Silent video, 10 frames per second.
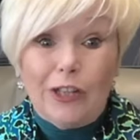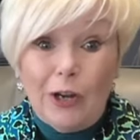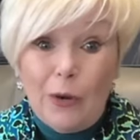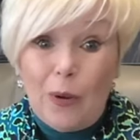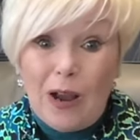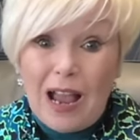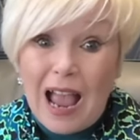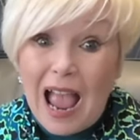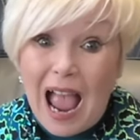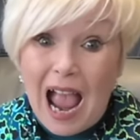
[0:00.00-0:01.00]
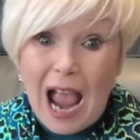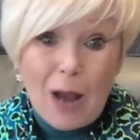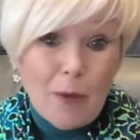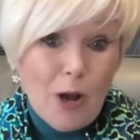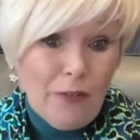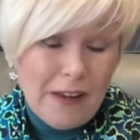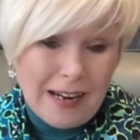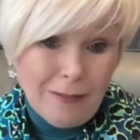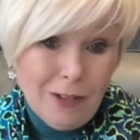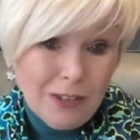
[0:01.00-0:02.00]
So I'm off
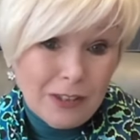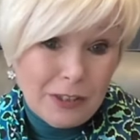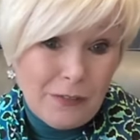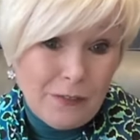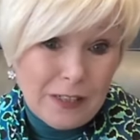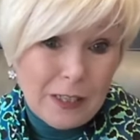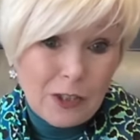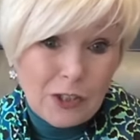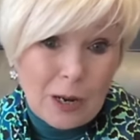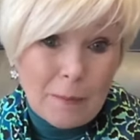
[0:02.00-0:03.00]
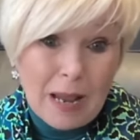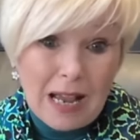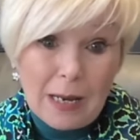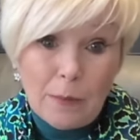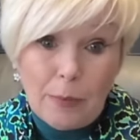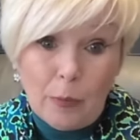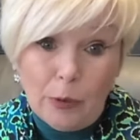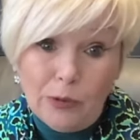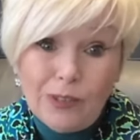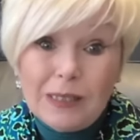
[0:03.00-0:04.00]
now to finish my
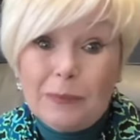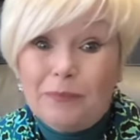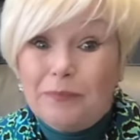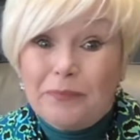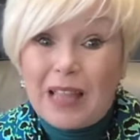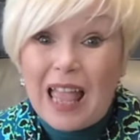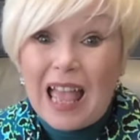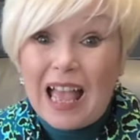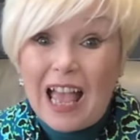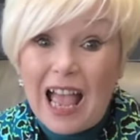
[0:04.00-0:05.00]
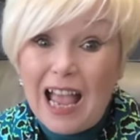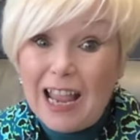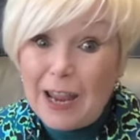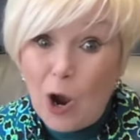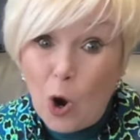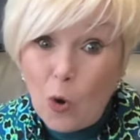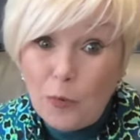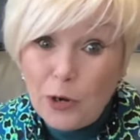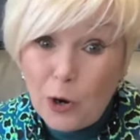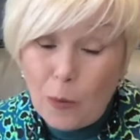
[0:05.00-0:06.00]
bubbles. I
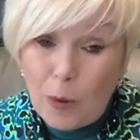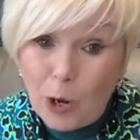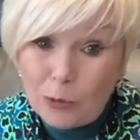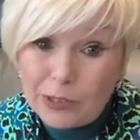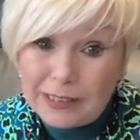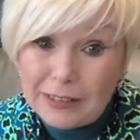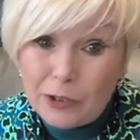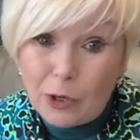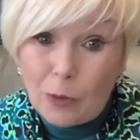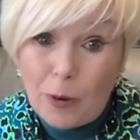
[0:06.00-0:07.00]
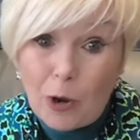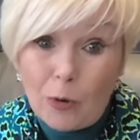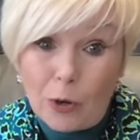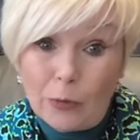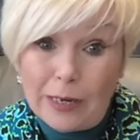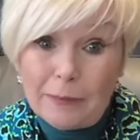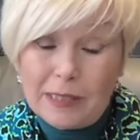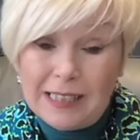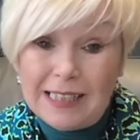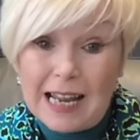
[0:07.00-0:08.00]
hope you're posting your pogo
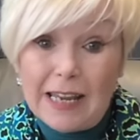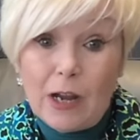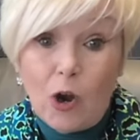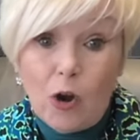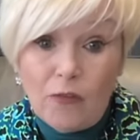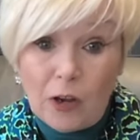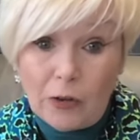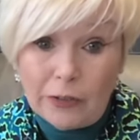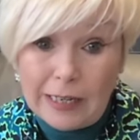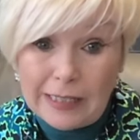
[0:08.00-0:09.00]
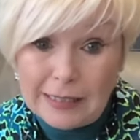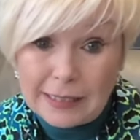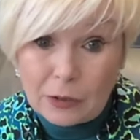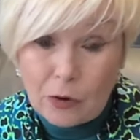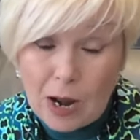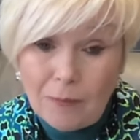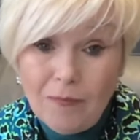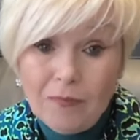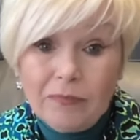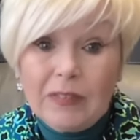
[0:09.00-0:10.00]
knits today over on Instagram.